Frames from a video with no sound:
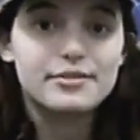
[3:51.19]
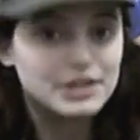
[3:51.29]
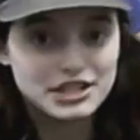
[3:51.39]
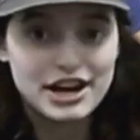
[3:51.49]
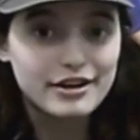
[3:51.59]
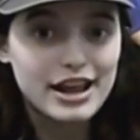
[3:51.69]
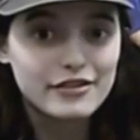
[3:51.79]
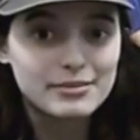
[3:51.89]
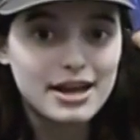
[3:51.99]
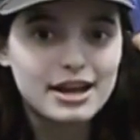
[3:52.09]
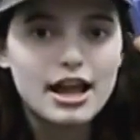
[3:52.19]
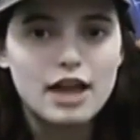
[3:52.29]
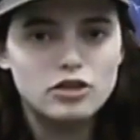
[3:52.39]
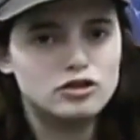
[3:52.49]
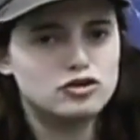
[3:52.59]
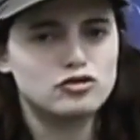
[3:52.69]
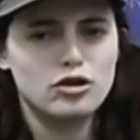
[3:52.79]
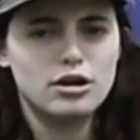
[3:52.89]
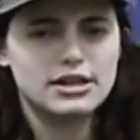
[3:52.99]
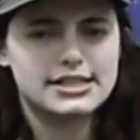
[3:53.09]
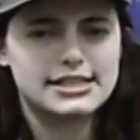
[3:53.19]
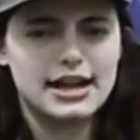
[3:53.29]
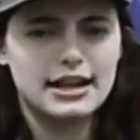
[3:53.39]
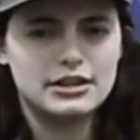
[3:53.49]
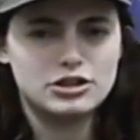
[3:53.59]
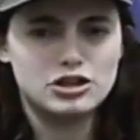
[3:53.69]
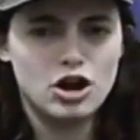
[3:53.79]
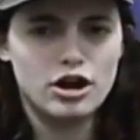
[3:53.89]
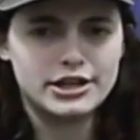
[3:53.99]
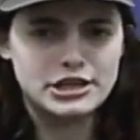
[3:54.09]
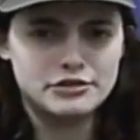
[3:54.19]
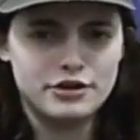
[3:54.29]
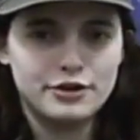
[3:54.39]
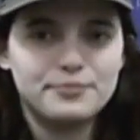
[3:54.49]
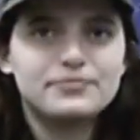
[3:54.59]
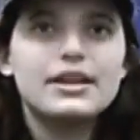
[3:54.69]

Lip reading: the generic everyman and the strong, silent, dark hero.